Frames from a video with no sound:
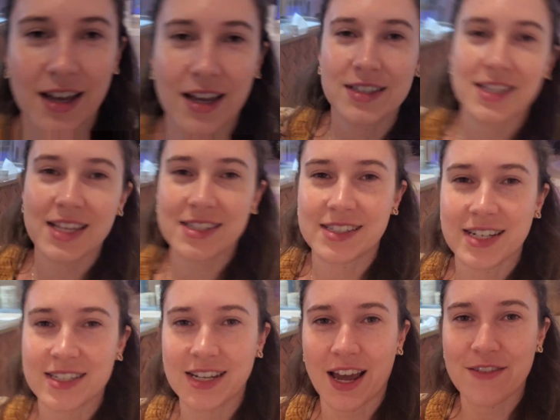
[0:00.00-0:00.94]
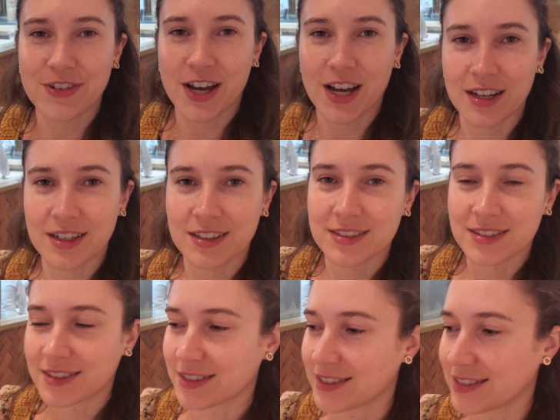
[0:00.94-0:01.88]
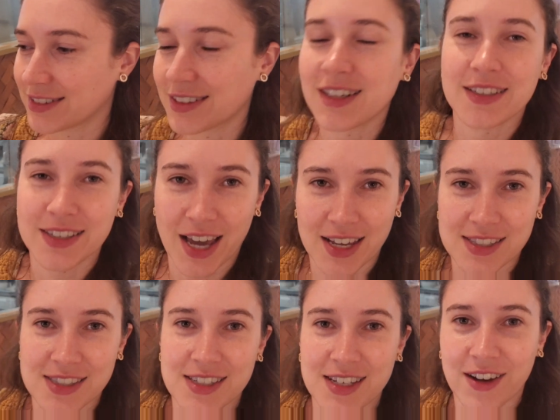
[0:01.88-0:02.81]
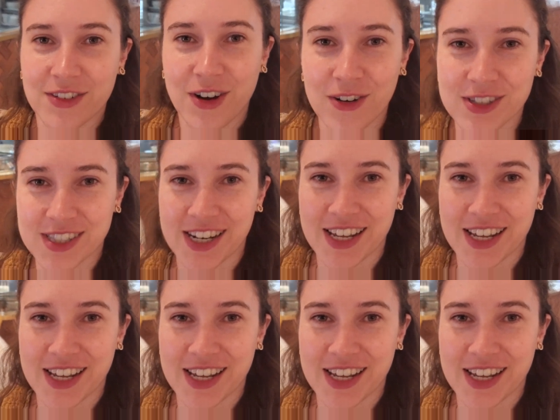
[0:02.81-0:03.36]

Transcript: is this Din Tai Fung? Yes, of course it